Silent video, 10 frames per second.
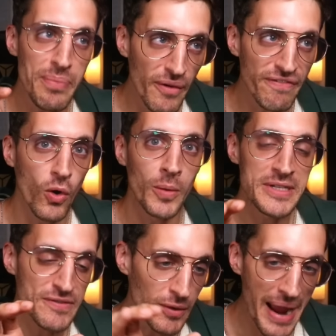
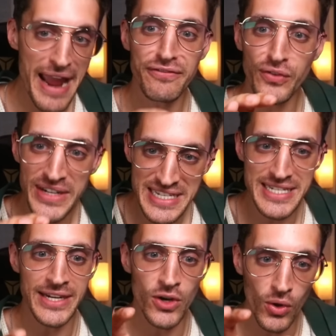performance from every
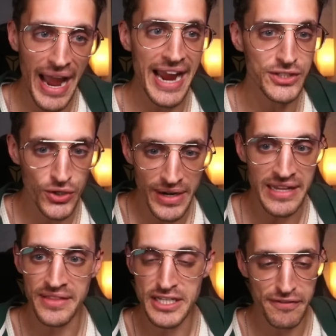single actor
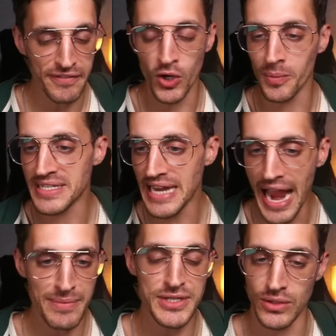in this film is
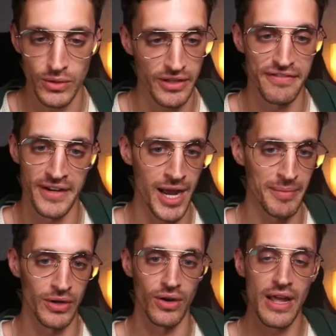absolutely phenomenal.